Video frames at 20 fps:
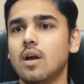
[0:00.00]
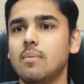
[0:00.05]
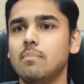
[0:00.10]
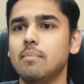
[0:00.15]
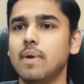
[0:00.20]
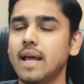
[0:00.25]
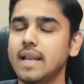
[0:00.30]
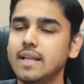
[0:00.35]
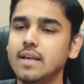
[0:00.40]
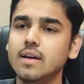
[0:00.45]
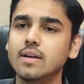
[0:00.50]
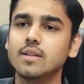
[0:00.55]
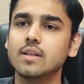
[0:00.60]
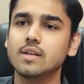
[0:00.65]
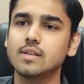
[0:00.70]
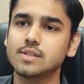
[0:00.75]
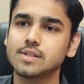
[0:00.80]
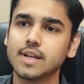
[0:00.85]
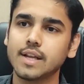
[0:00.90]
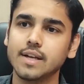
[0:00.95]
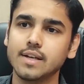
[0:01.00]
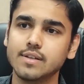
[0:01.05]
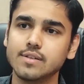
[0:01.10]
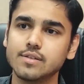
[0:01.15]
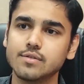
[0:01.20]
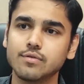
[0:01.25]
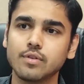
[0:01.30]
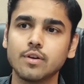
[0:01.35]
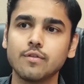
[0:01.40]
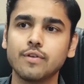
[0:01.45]
Many other
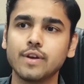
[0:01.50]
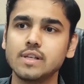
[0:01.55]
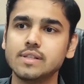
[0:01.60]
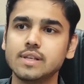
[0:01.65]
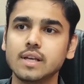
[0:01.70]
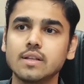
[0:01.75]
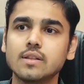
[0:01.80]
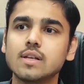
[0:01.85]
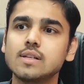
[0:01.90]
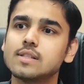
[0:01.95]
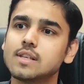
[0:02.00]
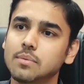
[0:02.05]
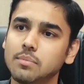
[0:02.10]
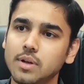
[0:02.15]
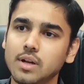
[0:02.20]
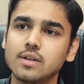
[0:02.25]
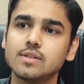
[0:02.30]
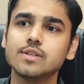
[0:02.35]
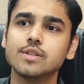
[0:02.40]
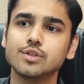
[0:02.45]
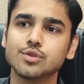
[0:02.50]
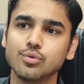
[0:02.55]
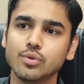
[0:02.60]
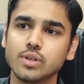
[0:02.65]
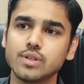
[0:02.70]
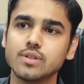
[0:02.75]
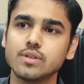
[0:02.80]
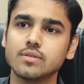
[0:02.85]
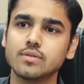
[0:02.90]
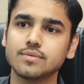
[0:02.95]
states were facing the similar
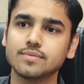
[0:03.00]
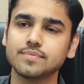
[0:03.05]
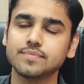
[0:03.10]
situation.